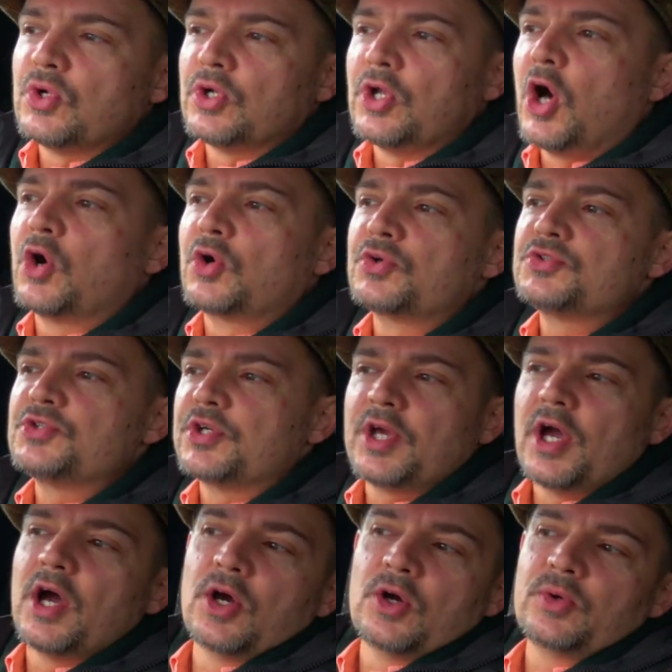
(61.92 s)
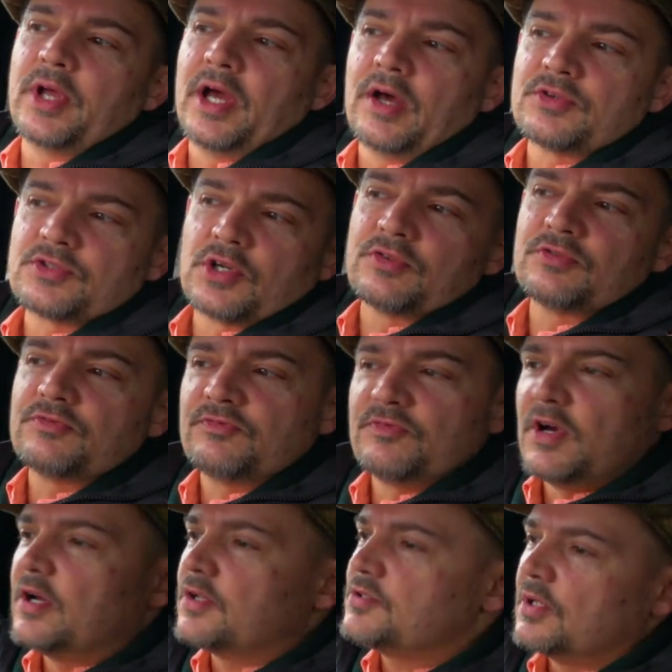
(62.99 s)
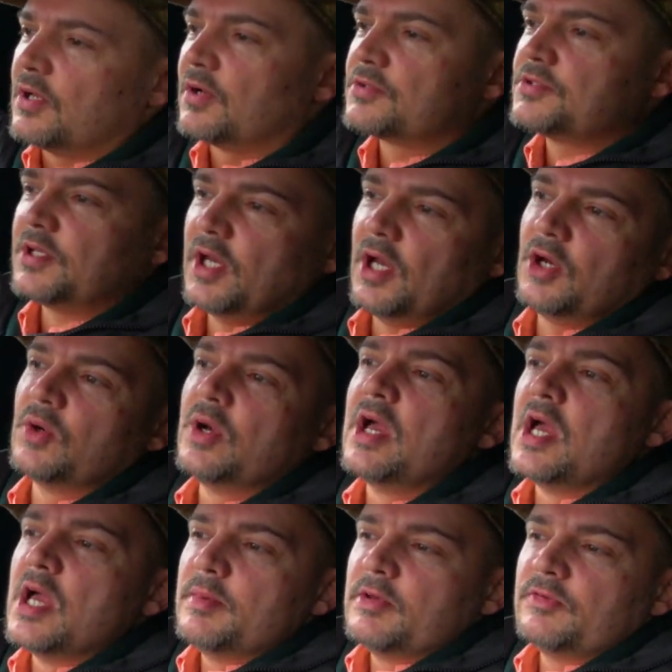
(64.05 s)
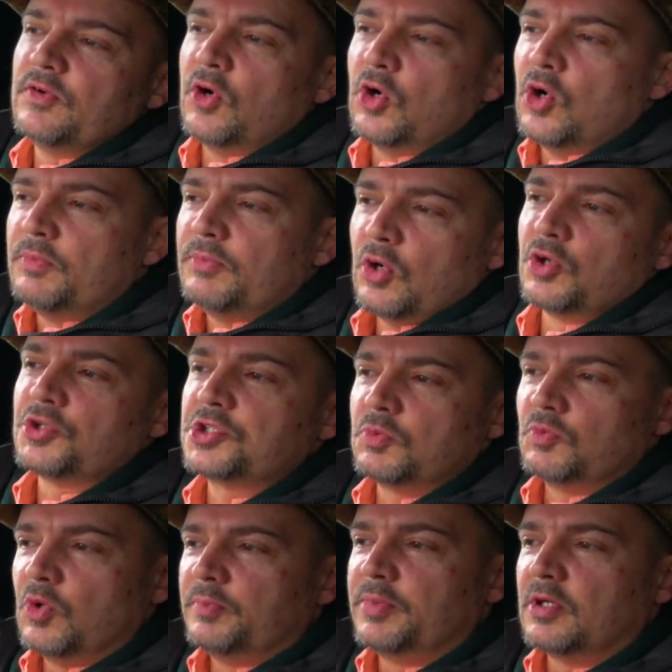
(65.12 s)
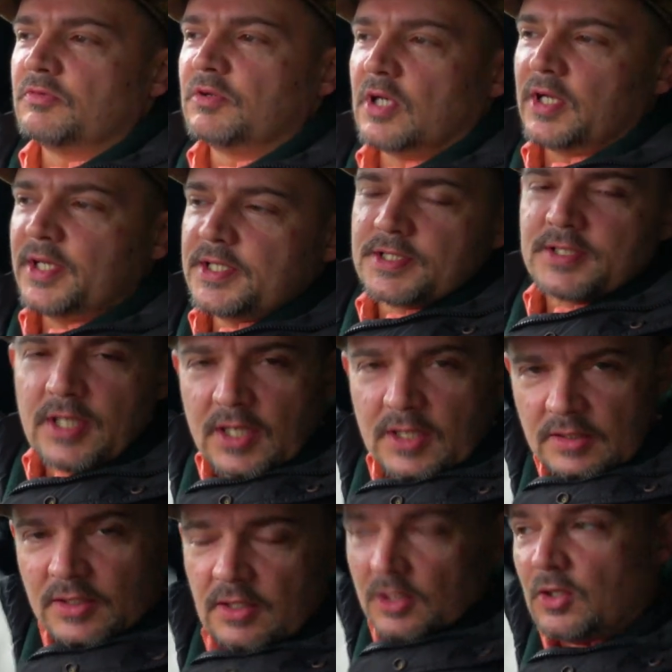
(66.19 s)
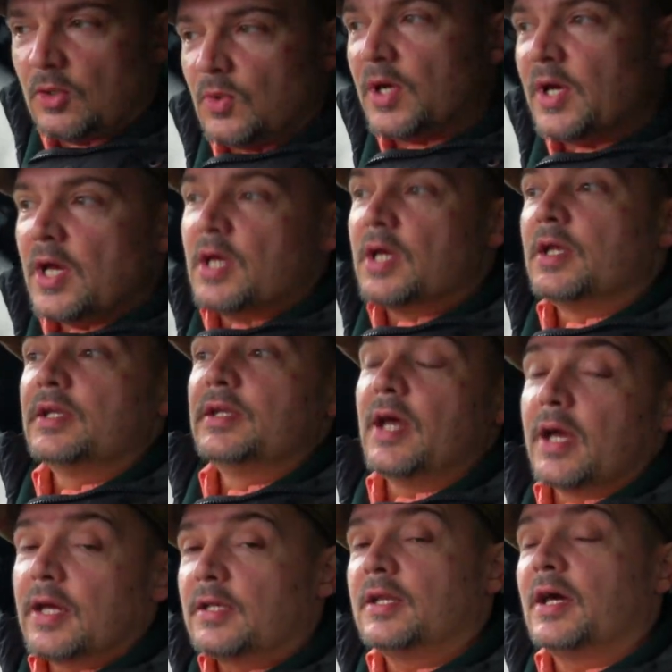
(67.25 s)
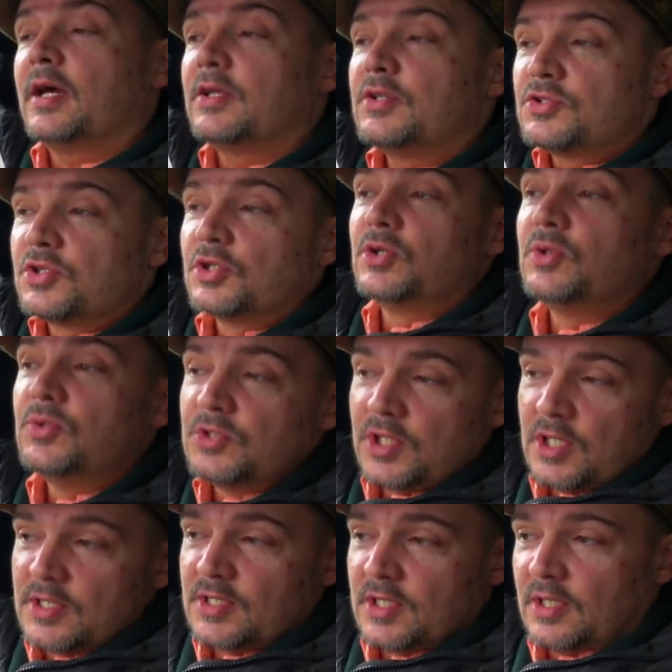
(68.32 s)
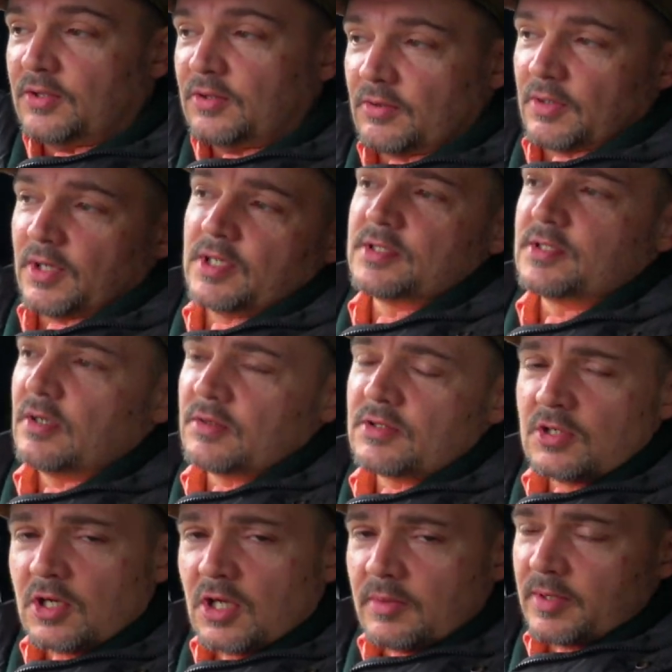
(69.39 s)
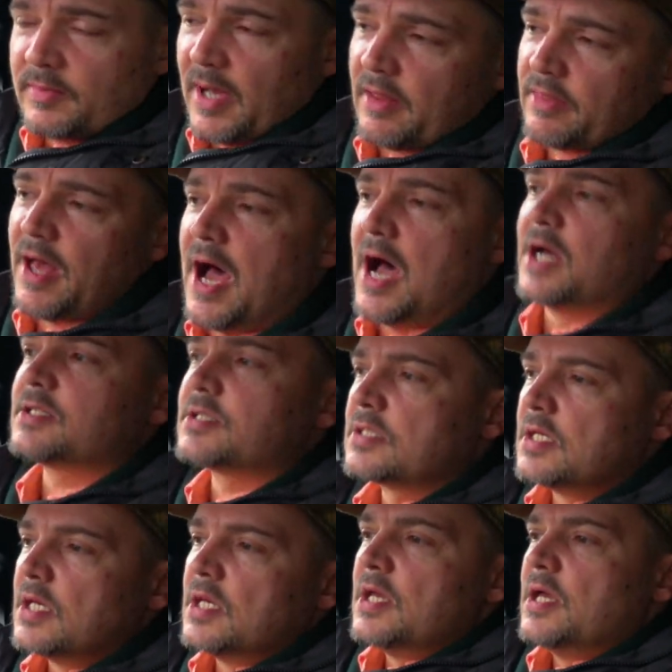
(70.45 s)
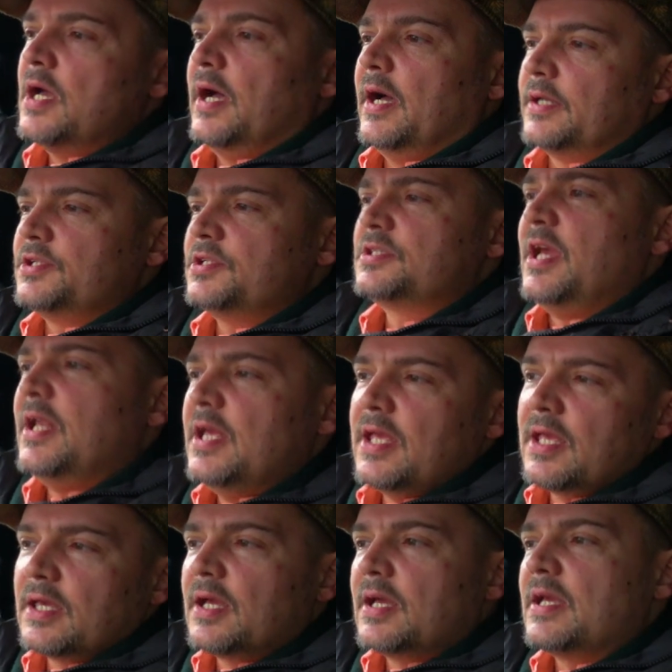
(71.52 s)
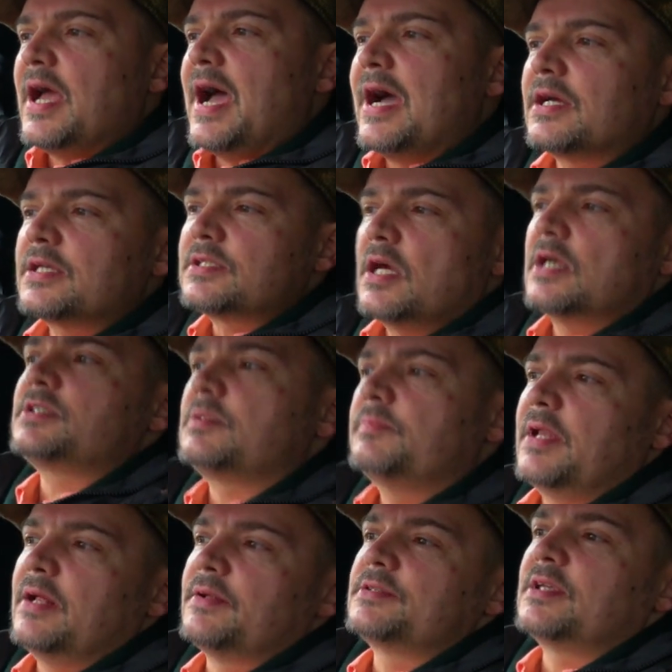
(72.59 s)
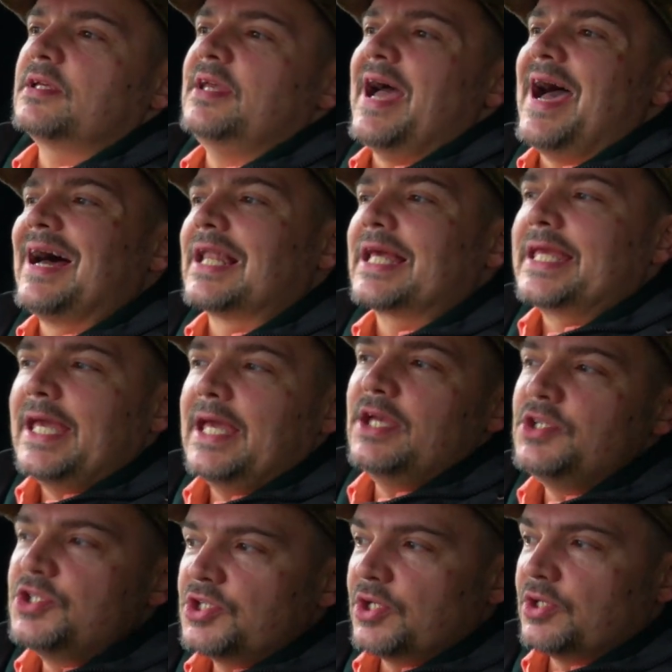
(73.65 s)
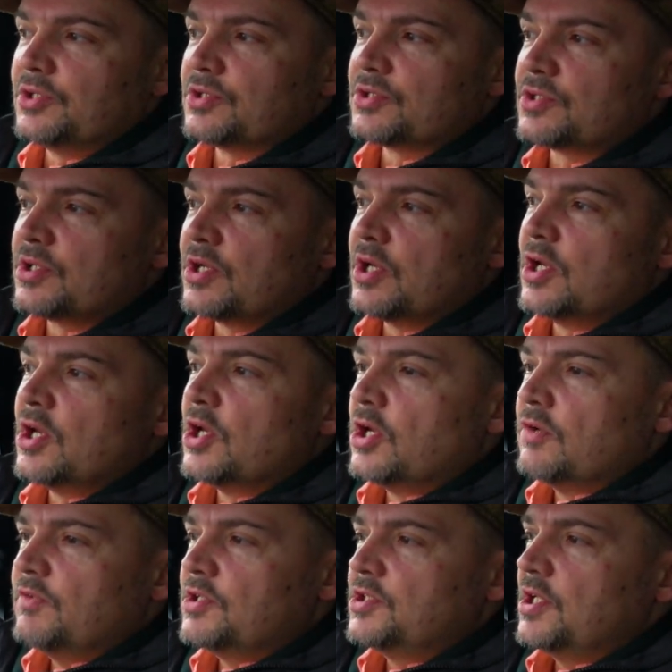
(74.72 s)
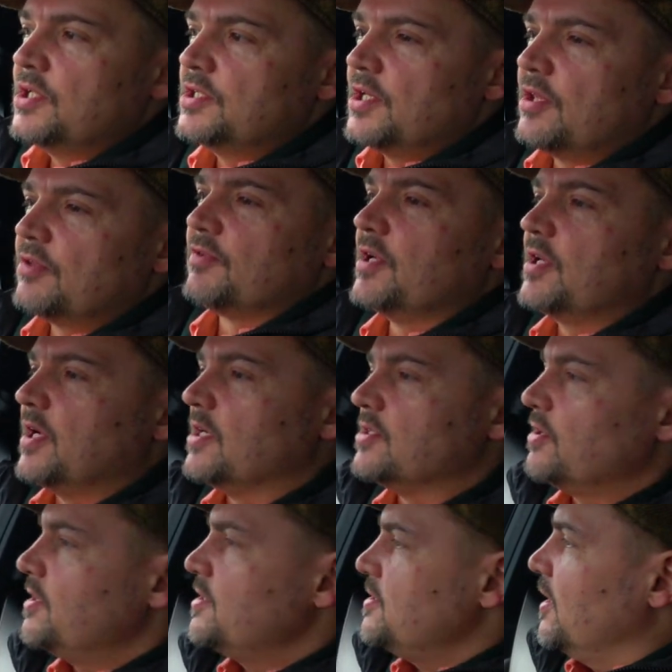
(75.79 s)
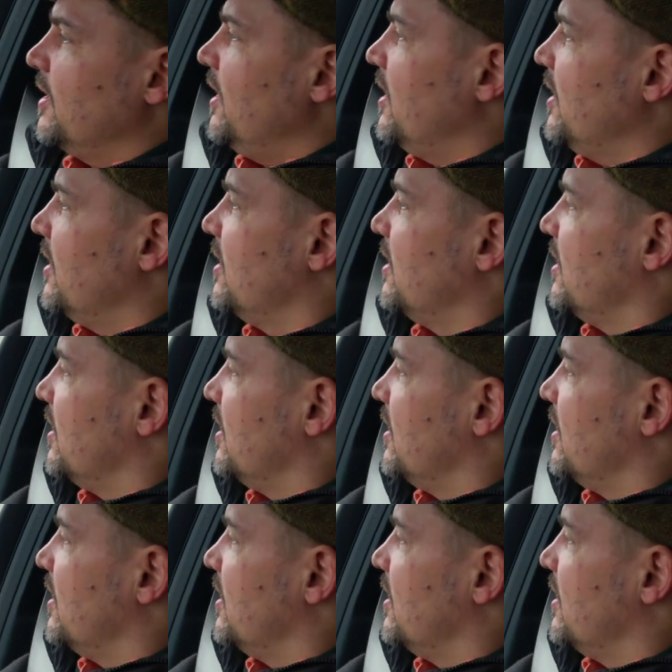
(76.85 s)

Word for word: long to go now, it's not far too long to go before Porsche will be releasing the new 992 GT3. So I'm going to talk a little bit about that. And uh, just getting access and being able to get allocations for GT3 cars. Look at this thing here.